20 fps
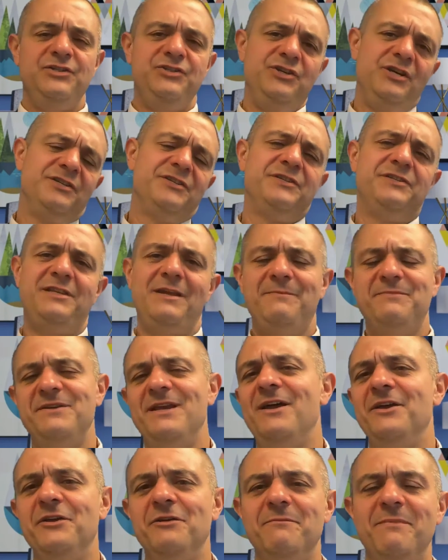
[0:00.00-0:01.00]
Just
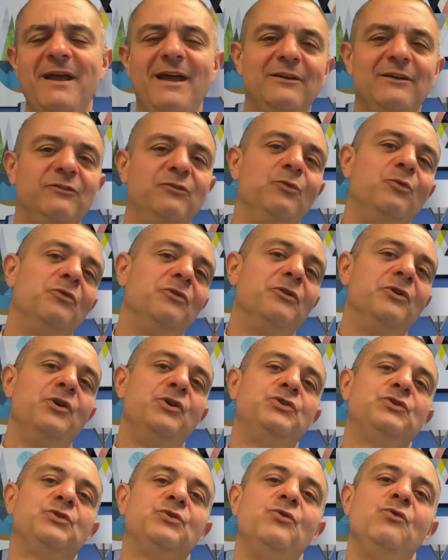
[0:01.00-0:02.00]
steps out your back door,
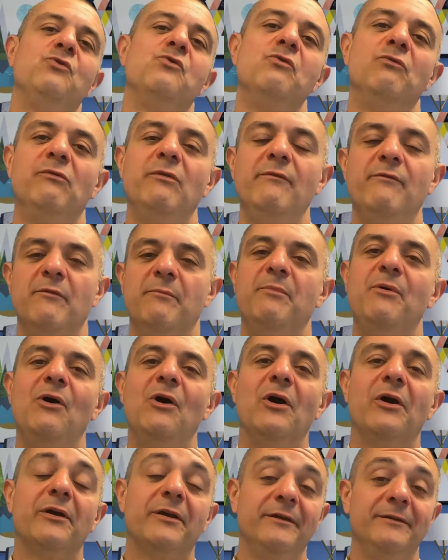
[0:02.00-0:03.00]
Schuylkill River
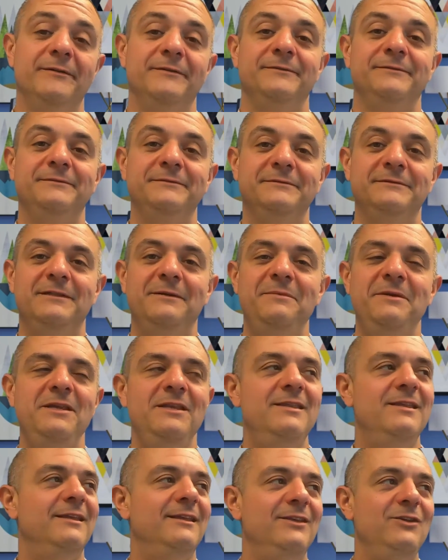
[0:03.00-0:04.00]
Park. I
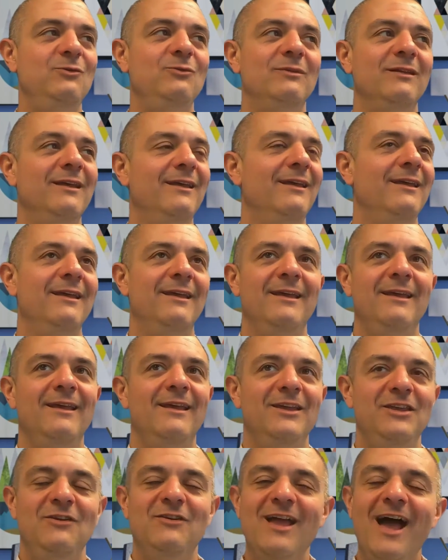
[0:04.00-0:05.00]
mean, you
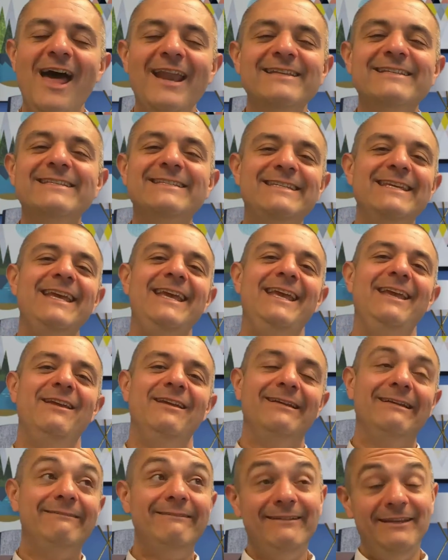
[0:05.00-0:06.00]
gotta
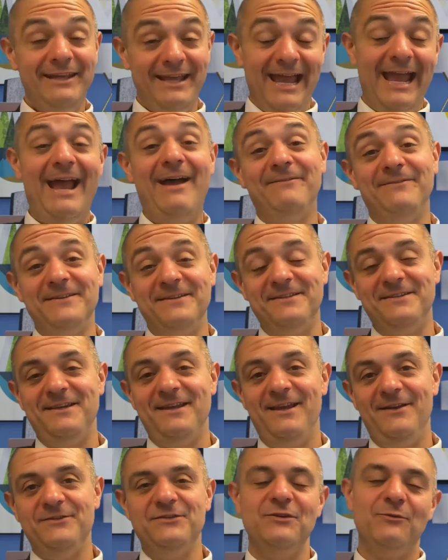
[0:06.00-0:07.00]
see, really you have to
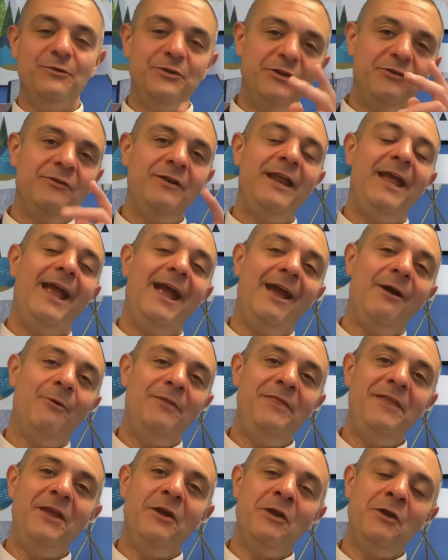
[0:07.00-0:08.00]
see it. So when you're in
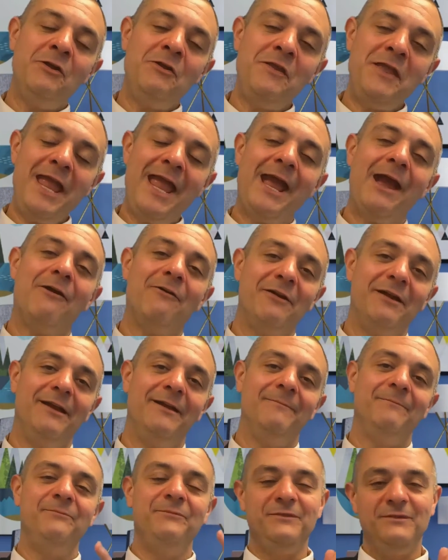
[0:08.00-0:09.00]
the
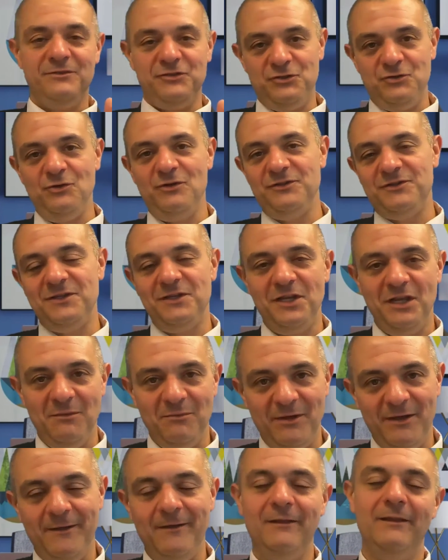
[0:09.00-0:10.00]
area, shoot us an
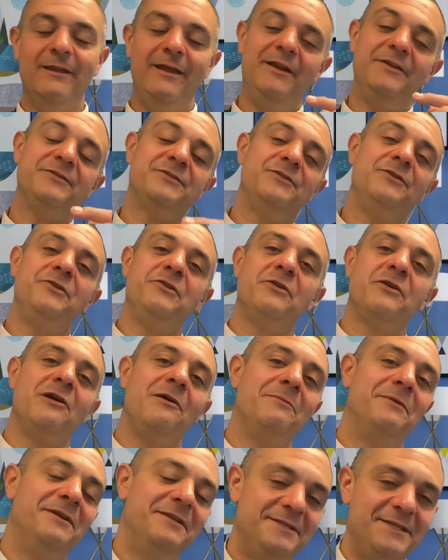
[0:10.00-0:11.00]
email, let us know you're
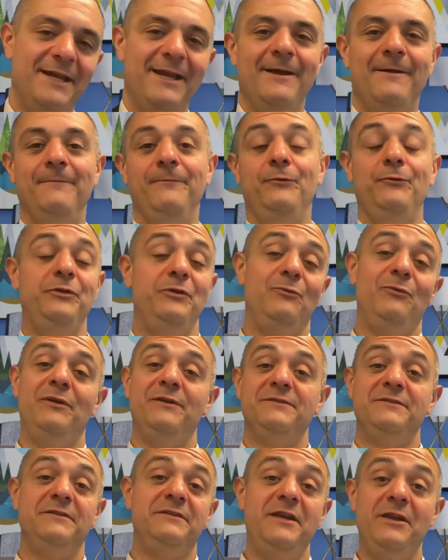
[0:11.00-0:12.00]
coming to town, or you
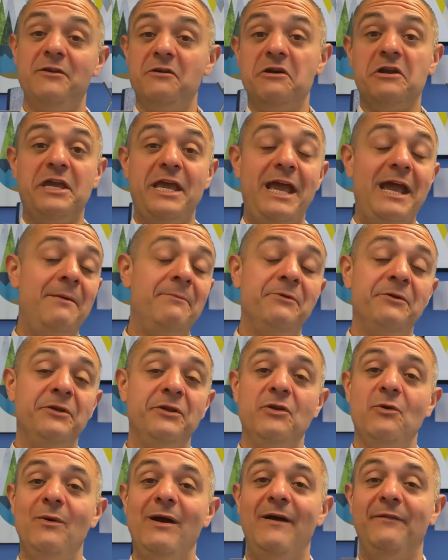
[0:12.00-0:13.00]
want us to take our camera
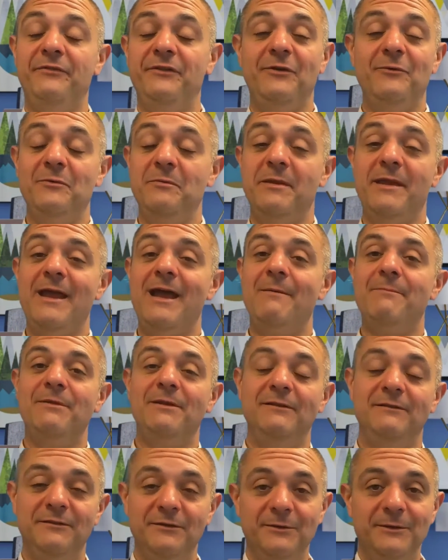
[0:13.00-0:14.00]
and go out there, we'd be happy
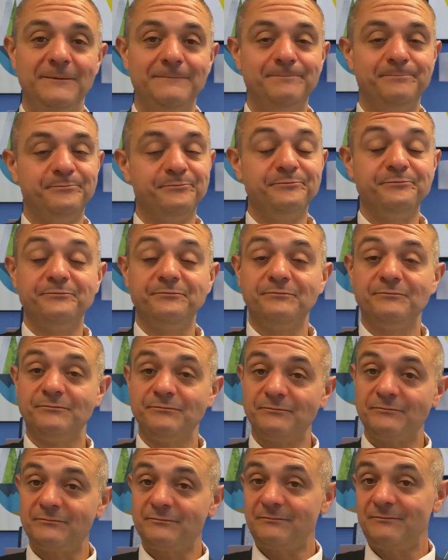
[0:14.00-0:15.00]
to do it.
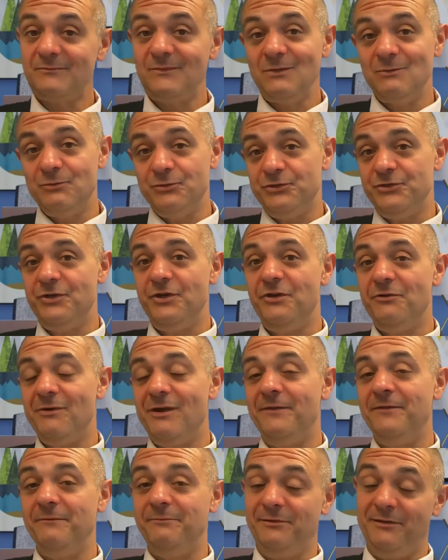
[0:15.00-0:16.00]
Show you
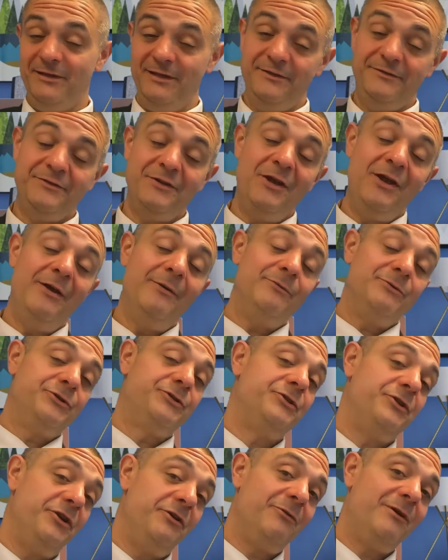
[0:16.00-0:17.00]
around the place,
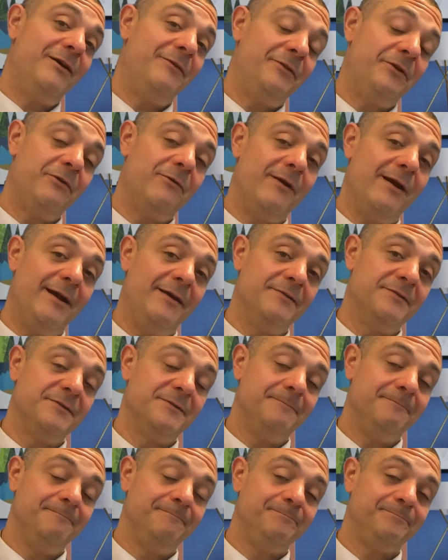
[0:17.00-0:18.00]
we'll show you around the grounds.